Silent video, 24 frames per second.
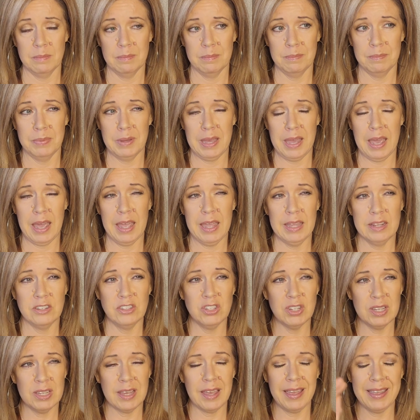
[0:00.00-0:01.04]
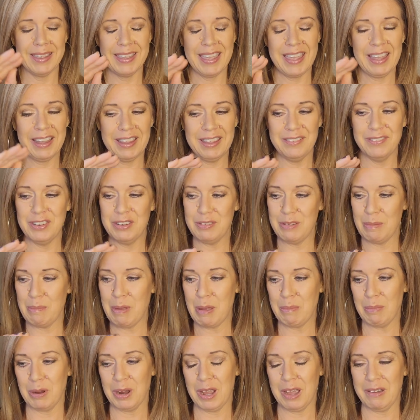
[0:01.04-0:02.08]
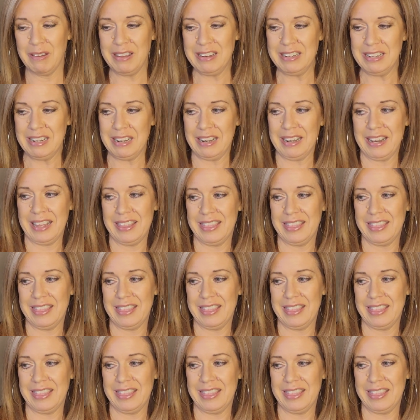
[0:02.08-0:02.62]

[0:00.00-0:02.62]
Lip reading: But I can't even remember how I did it.